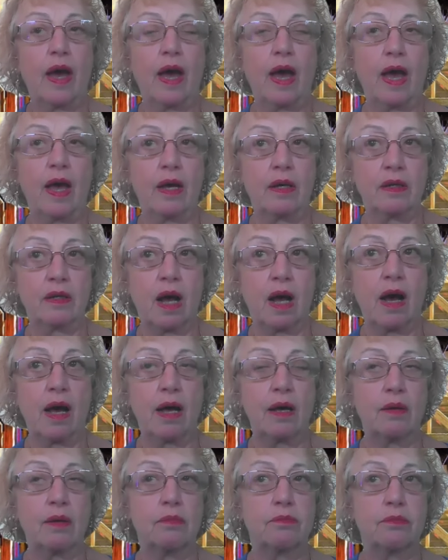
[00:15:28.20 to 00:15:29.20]
And
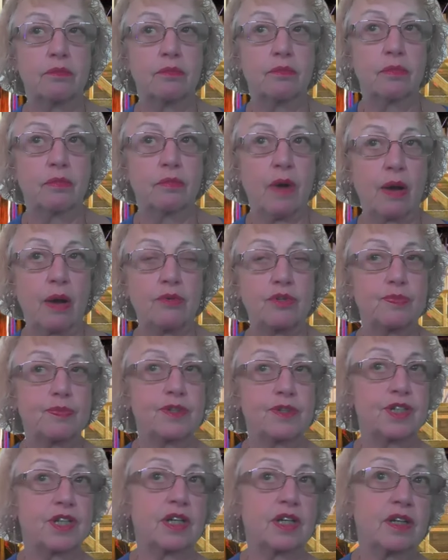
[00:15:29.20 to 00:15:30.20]
I was
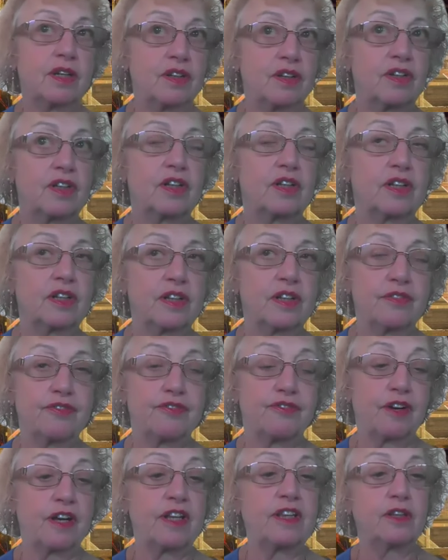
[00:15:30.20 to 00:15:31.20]
particularly
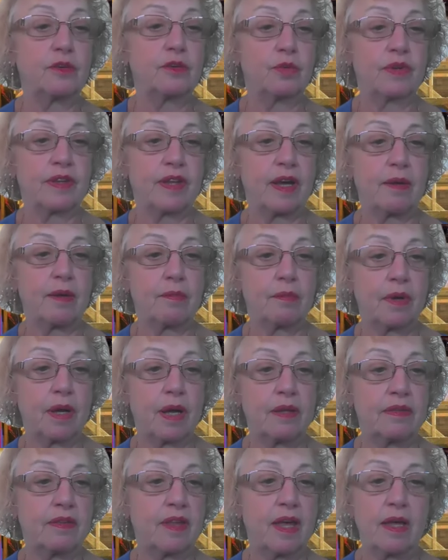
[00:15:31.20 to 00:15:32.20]
friendly with them
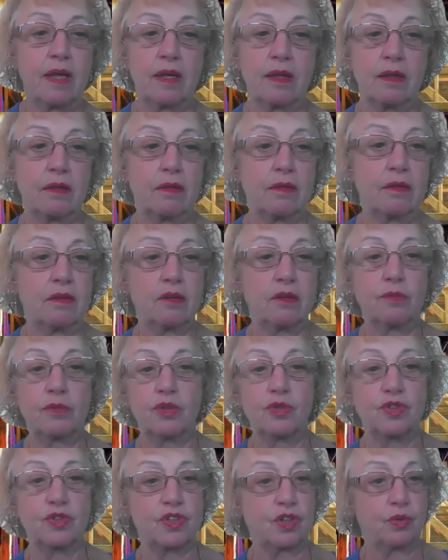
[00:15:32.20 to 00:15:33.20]
and their
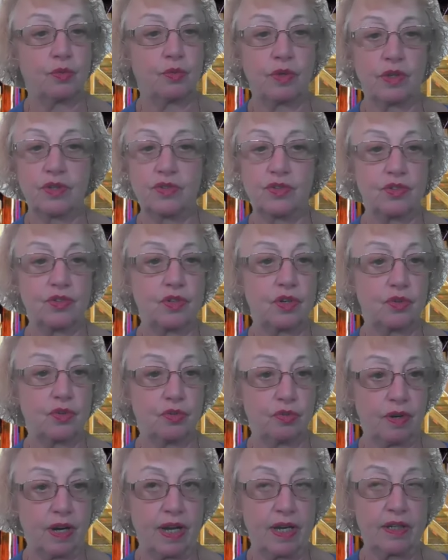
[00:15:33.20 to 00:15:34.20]
music was
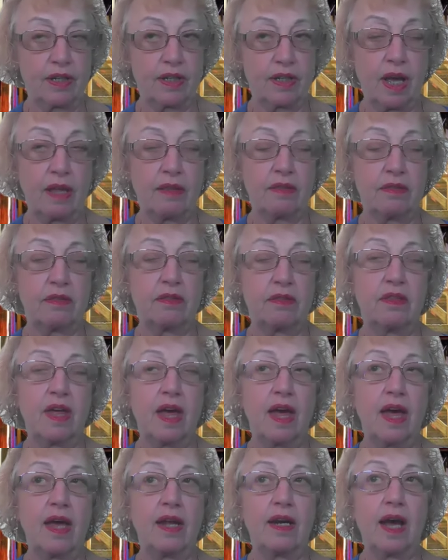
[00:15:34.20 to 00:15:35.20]
great. And
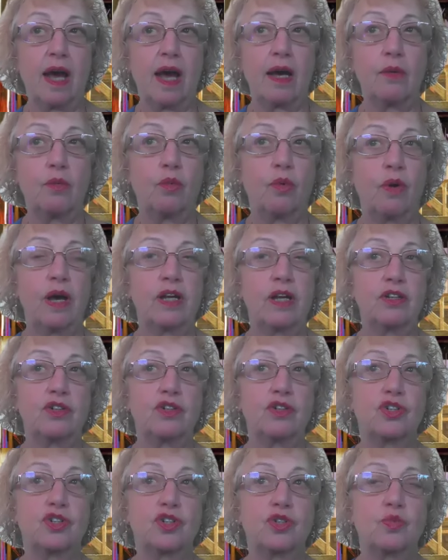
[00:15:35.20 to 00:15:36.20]
then I
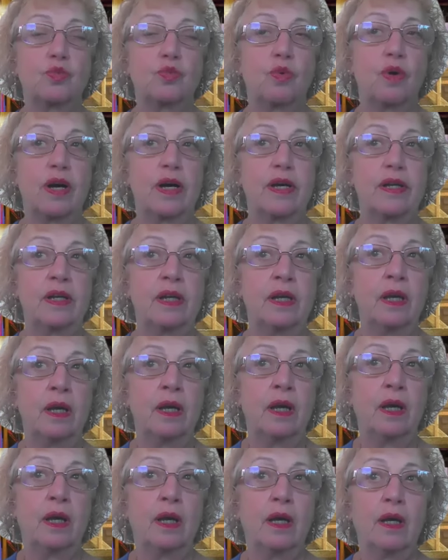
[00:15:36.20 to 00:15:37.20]
went to one
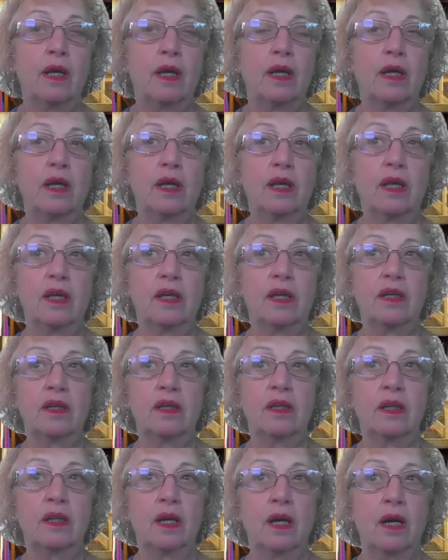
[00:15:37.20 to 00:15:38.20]

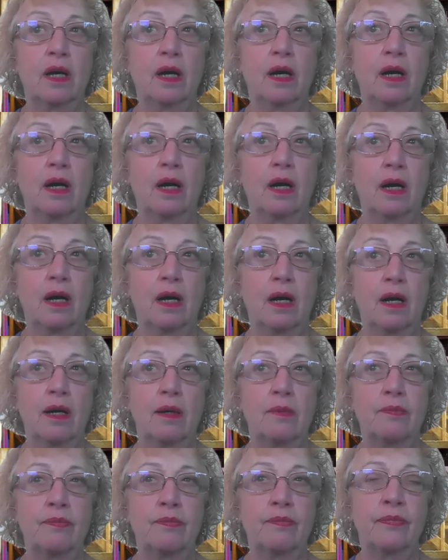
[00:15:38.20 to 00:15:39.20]
in
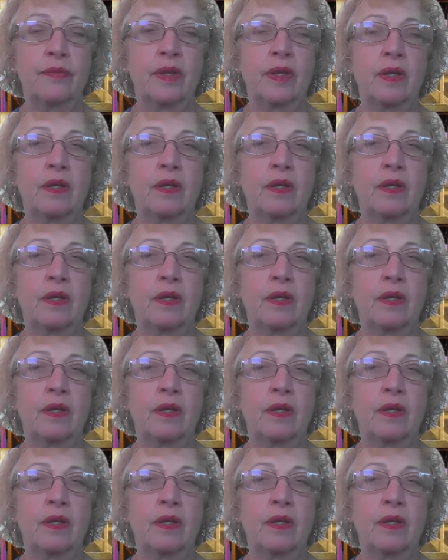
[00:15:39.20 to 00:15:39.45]
um